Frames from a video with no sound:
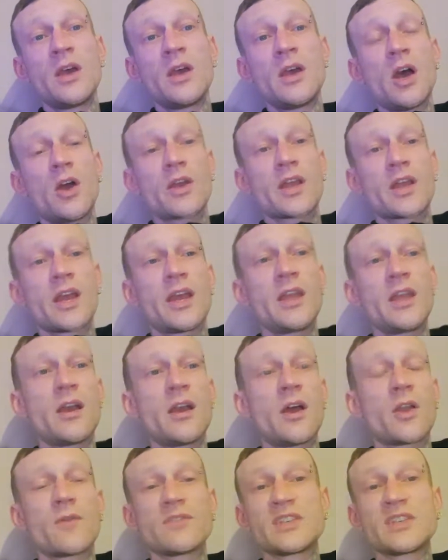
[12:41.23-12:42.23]
Okay,
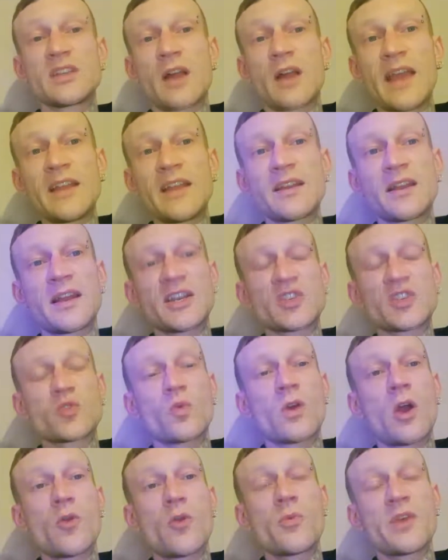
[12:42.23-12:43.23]
and obviously like
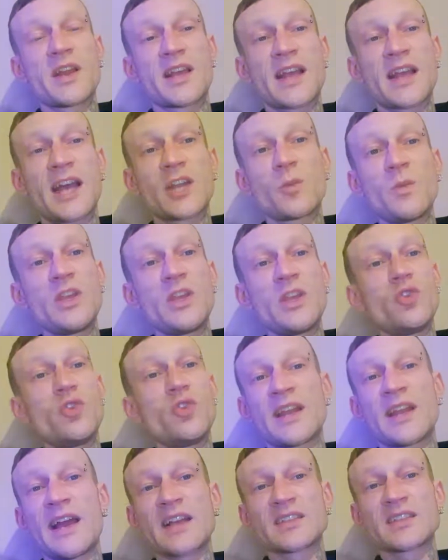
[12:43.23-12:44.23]
International Open Academy, you
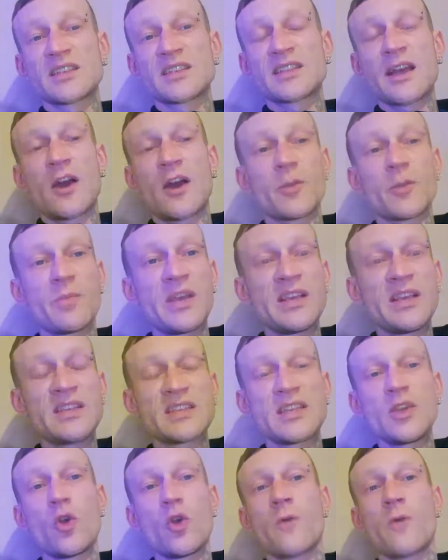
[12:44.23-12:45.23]
can access that on a
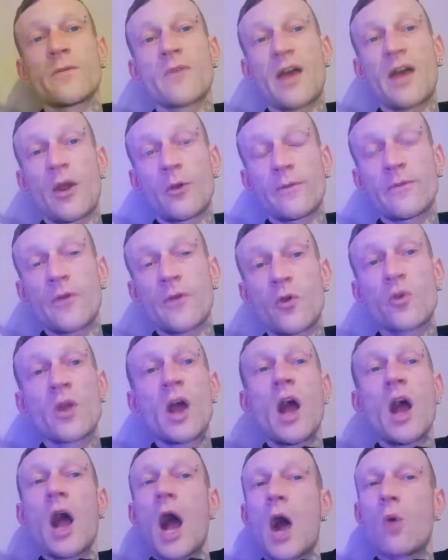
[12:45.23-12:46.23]
PC or via a phone.
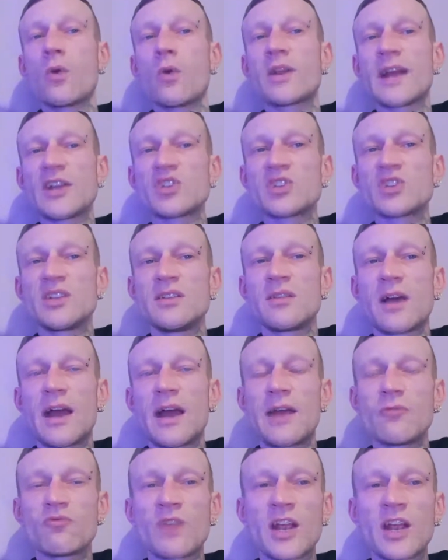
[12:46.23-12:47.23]
I would actually
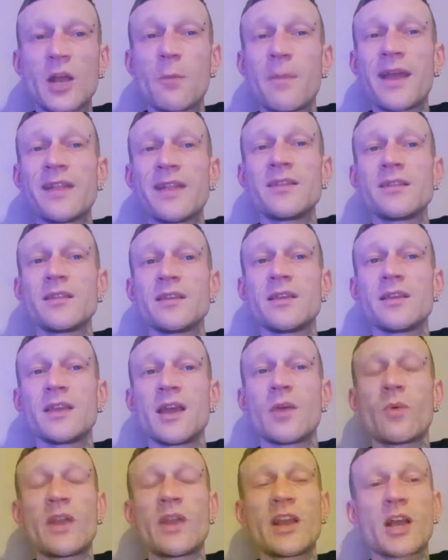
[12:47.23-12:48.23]
like recommend,
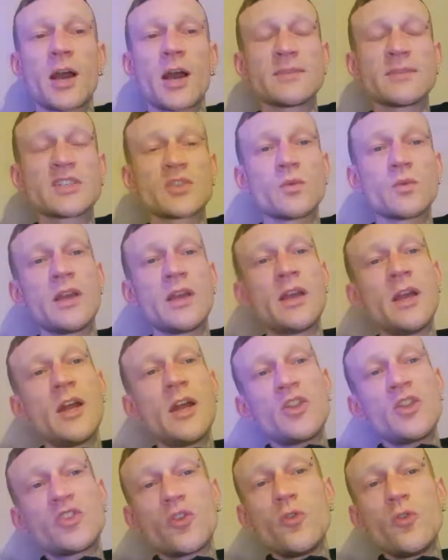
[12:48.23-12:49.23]
yeah, when it comes to it,
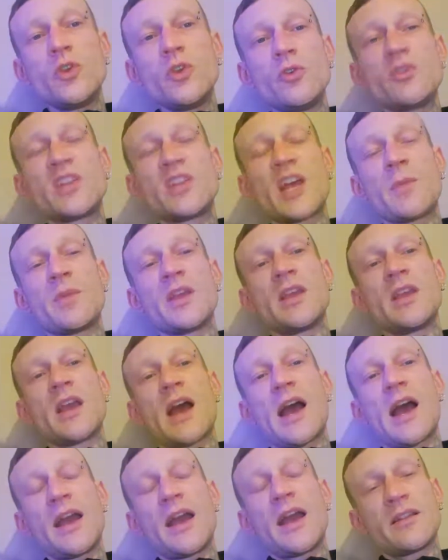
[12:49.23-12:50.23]
do Udemy
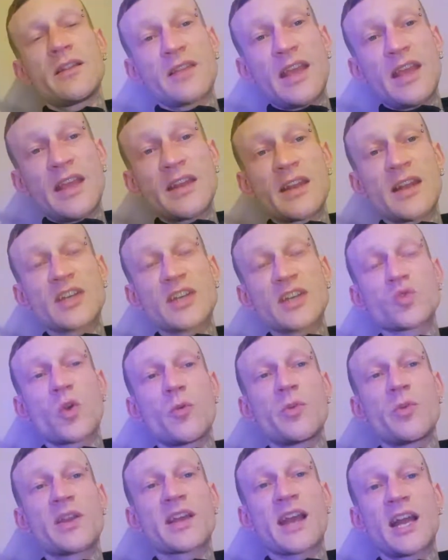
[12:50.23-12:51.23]
and International
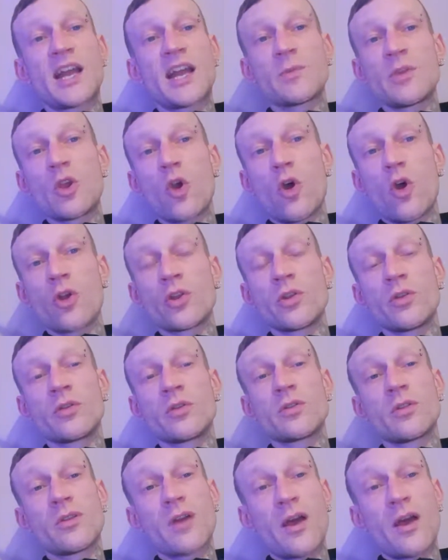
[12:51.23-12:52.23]
Open Academy
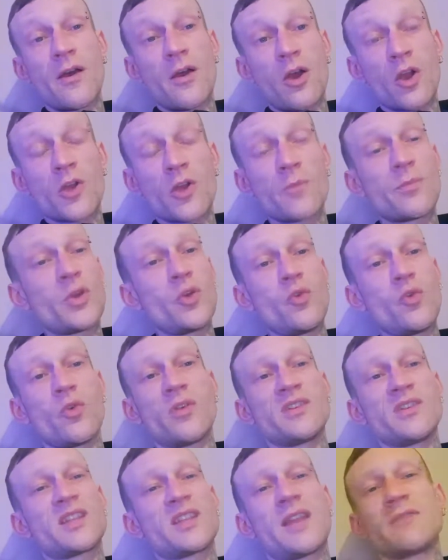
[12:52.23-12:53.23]
on a
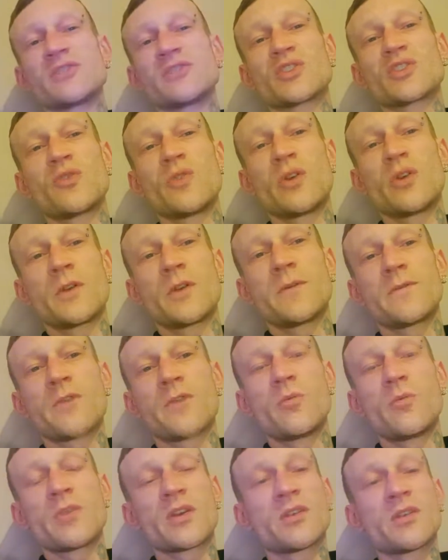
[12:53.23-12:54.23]
computer instead of just doing it on your
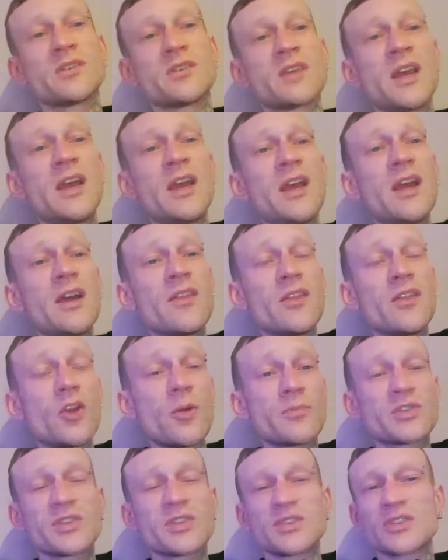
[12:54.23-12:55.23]
phone, because the
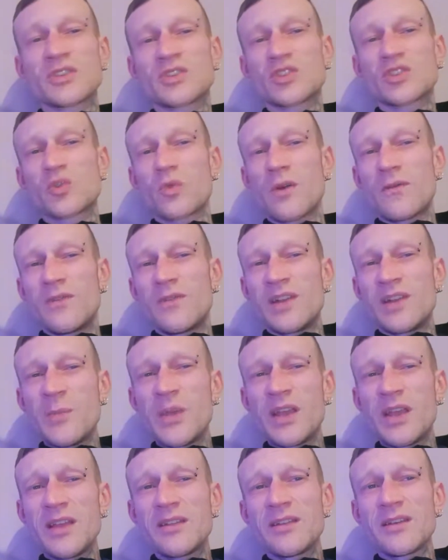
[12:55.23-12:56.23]
options are sort of
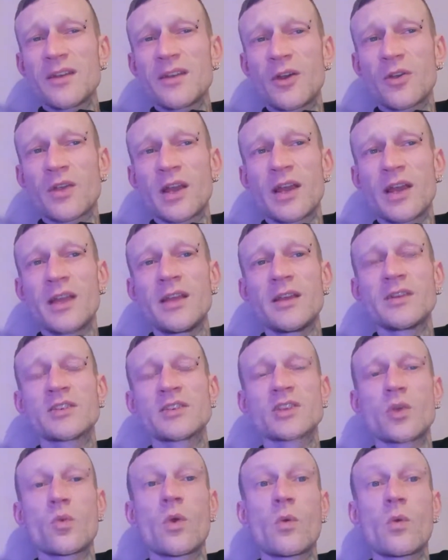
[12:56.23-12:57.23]
limited. Okay,
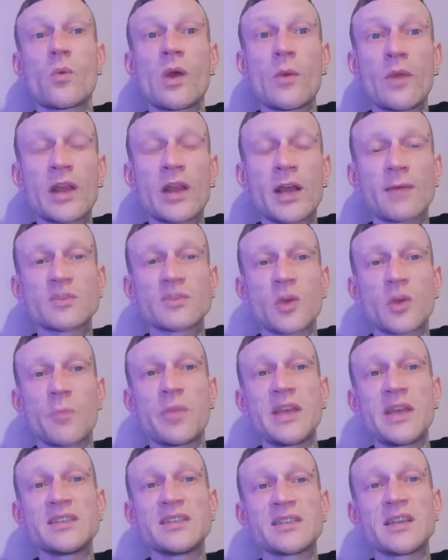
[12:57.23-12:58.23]
so when it comes to a
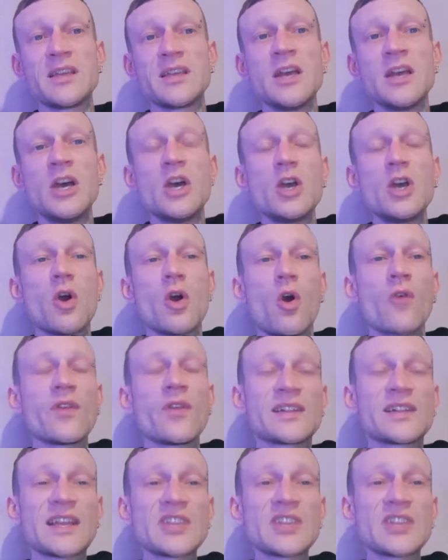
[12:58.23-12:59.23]
PC, on the
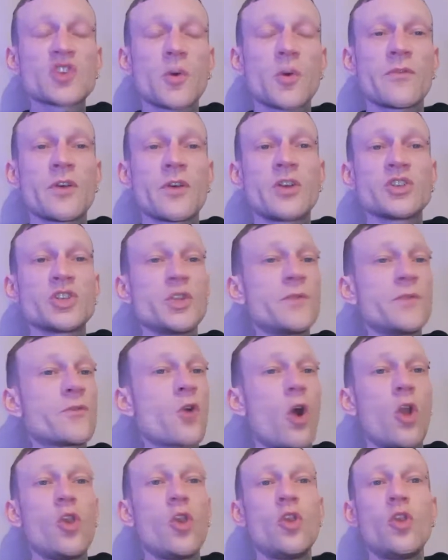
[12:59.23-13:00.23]
desktop version, you've
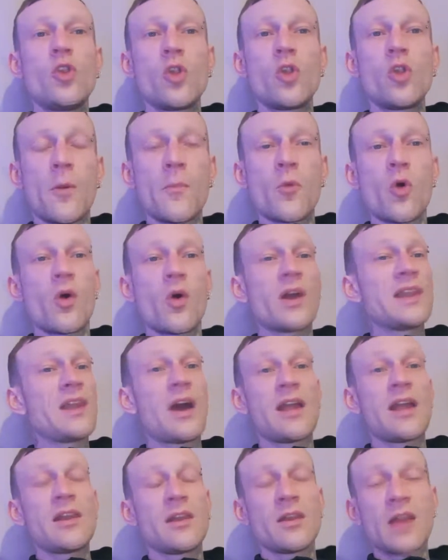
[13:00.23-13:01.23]
got a lot more,
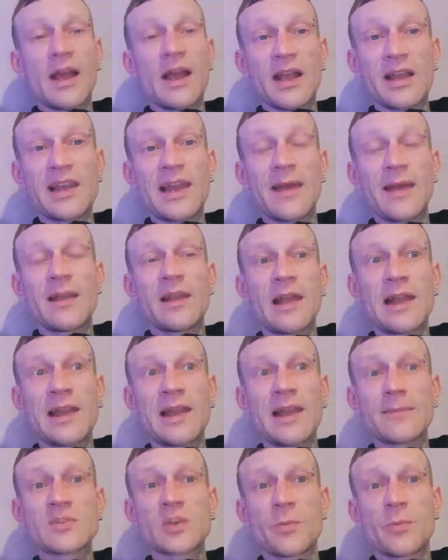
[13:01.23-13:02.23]
like a
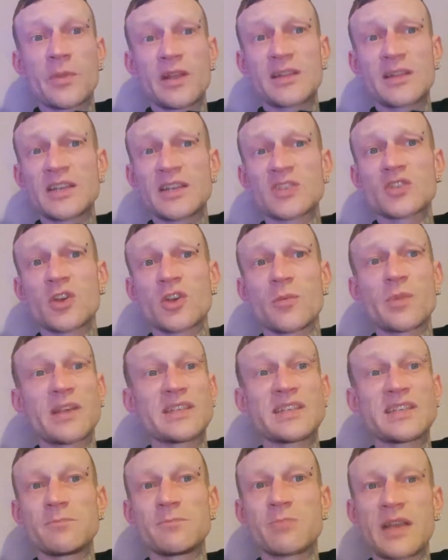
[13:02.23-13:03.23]
laptop and a desktop.
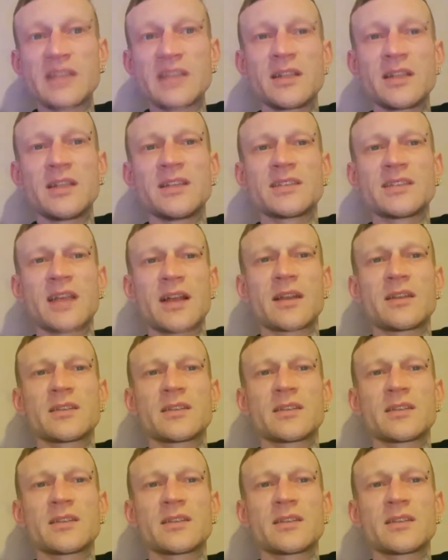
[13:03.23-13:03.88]
It's basically exactly the